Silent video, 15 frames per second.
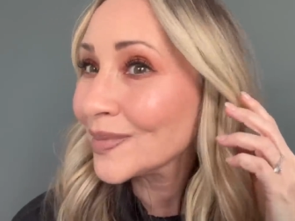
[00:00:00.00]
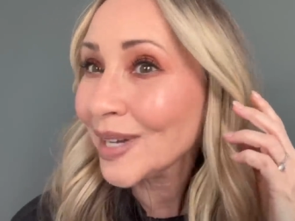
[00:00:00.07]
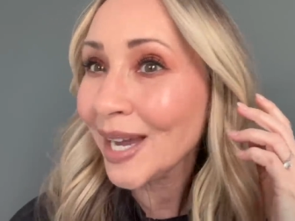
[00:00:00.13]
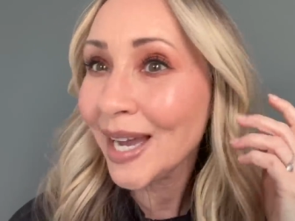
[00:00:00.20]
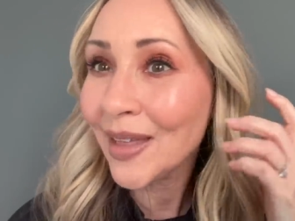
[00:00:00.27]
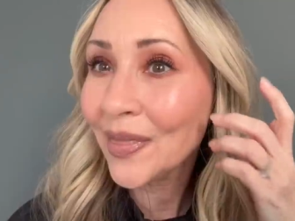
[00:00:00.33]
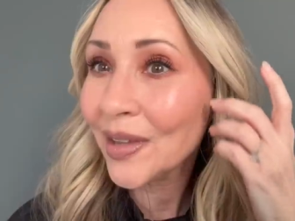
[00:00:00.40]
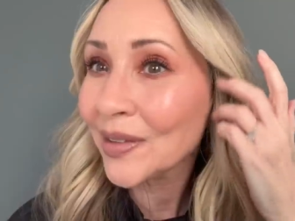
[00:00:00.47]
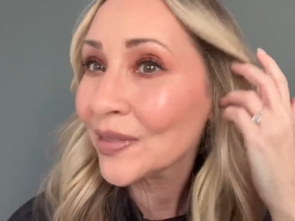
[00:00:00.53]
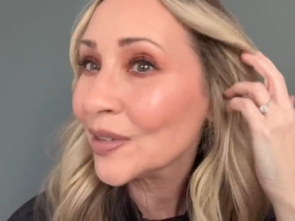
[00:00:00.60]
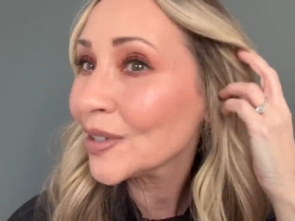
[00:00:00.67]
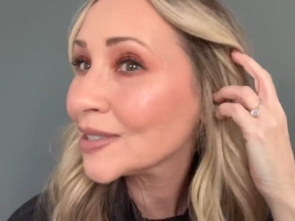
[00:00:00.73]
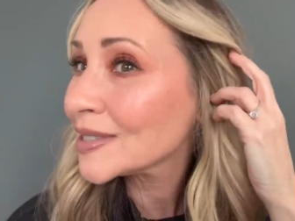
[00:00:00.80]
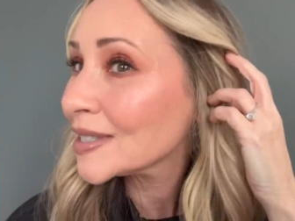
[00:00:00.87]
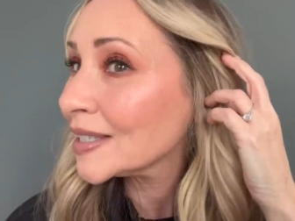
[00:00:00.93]
And then
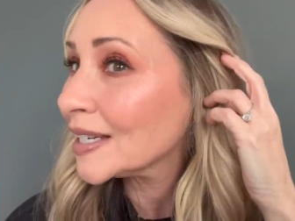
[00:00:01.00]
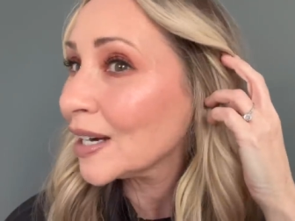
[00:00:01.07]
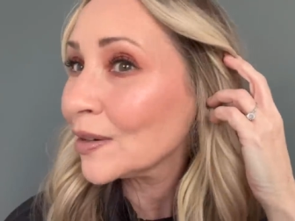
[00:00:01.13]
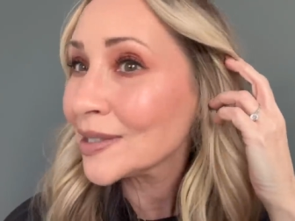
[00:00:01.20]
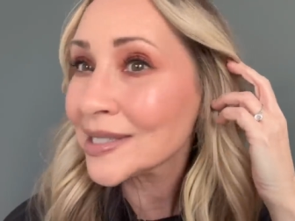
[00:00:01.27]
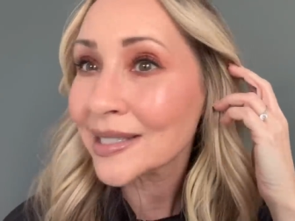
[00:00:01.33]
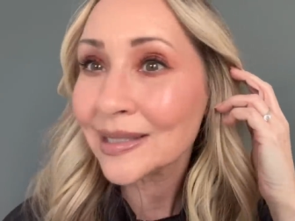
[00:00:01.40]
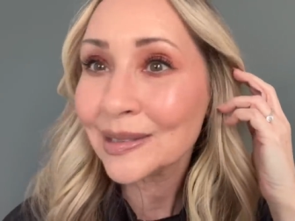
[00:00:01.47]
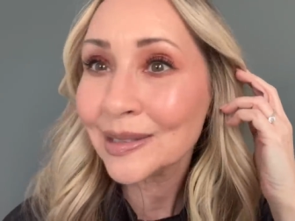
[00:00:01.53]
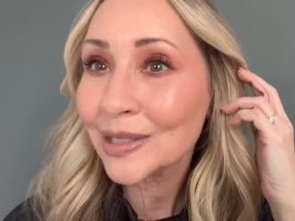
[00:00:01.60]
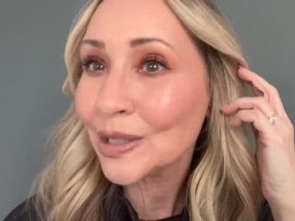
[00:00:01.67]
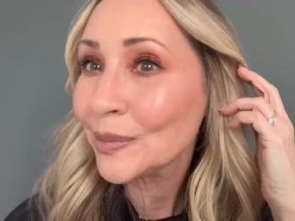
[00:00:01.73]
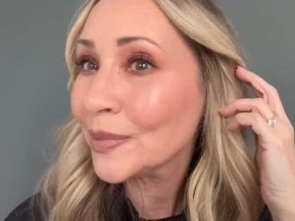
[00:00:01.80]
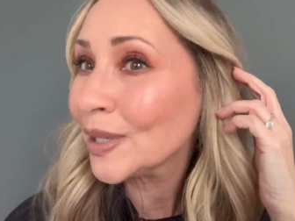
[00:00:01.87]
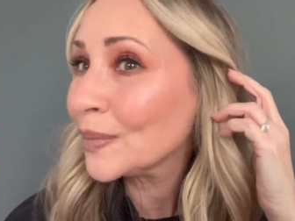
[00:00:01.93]
look, see how it's a
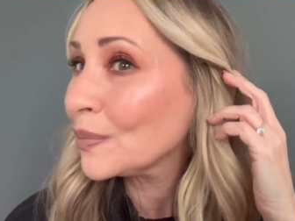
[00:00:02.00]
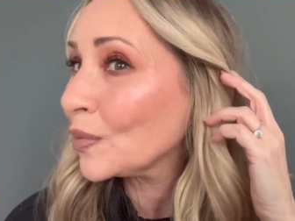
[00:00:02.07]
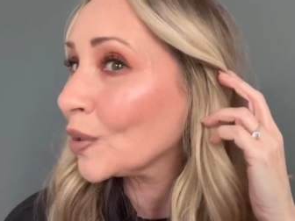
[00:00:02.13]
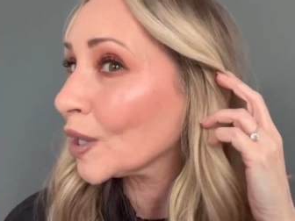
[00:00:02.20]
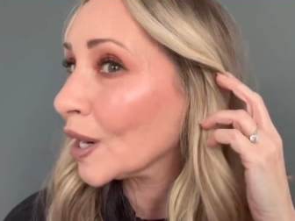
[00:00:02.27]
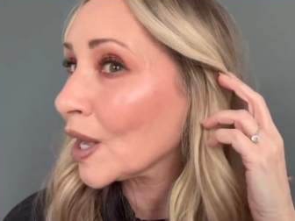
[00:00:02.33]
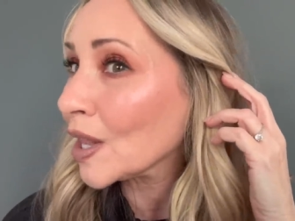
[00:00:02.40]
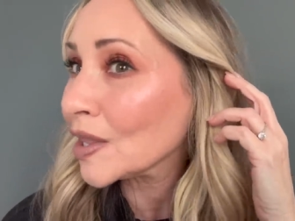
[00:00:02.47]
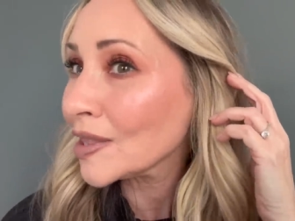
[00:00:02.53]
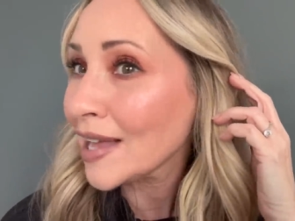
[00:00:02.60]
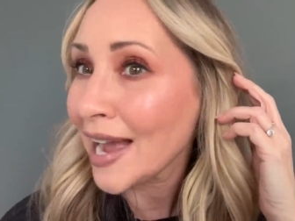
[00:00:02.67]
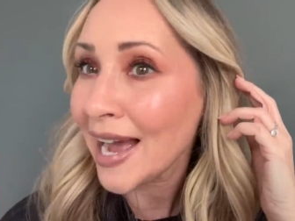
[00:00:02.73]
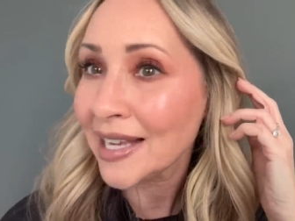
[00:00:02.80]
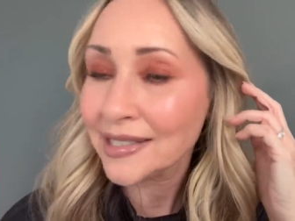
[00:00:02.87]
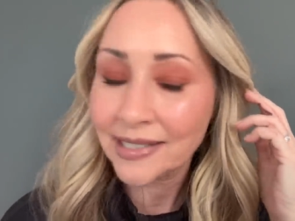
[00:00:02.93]
little bit more
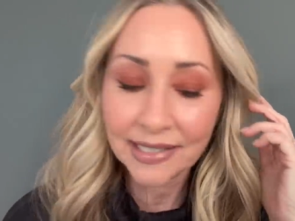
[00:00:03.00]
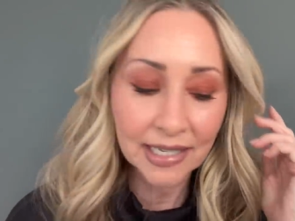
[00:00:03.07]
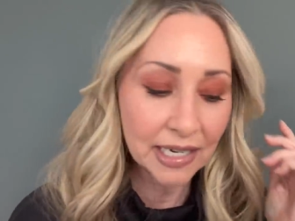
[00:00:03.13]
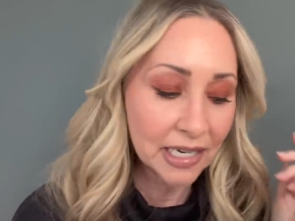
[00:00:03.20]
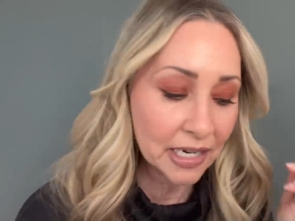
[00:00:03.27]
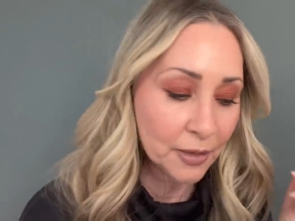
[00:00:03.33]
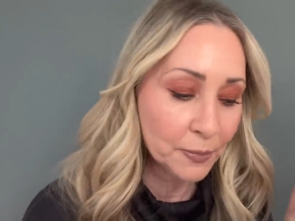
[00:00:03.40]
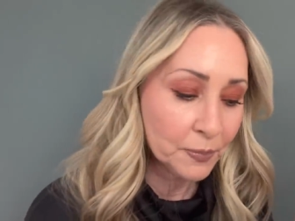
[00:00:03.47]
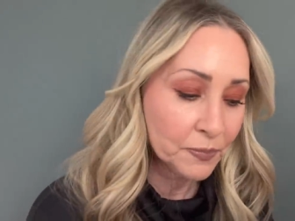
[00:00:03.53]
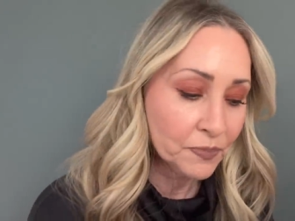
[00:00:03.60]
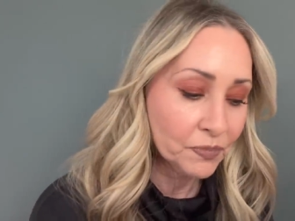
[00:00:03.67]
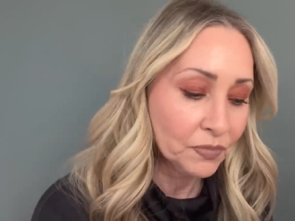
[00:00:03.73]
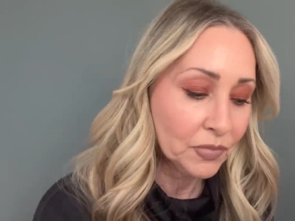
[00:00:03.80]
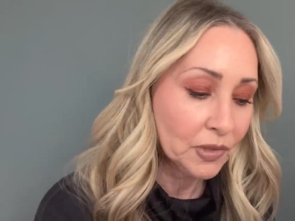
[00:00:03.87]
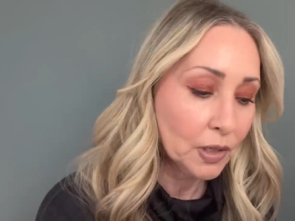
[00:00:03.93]
glassy?
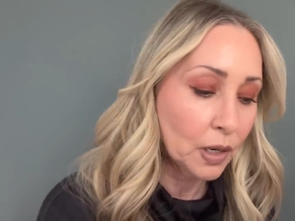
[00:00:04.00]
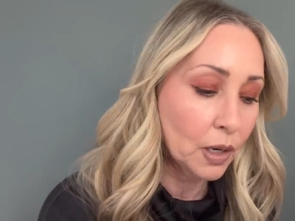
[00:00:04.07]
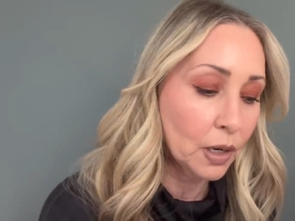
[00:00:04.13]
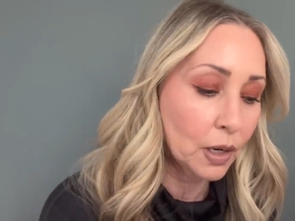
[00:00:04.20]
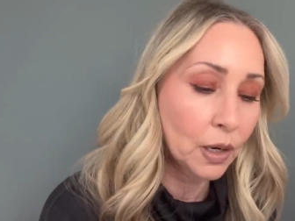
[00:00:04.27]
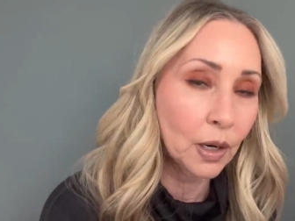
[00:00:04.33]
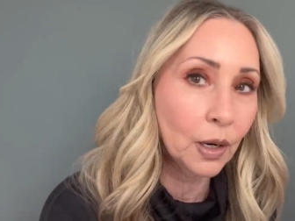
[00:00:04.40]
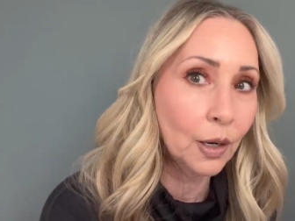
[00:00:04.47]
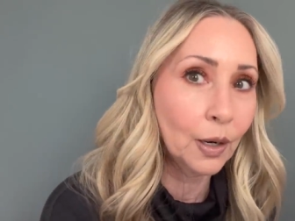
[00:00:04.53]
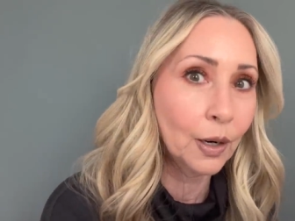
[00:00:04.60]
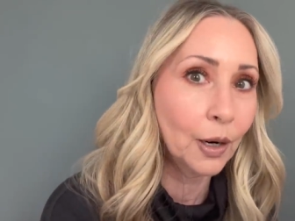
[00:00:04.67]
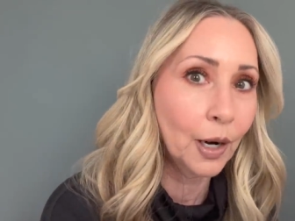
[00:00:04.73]
Oh,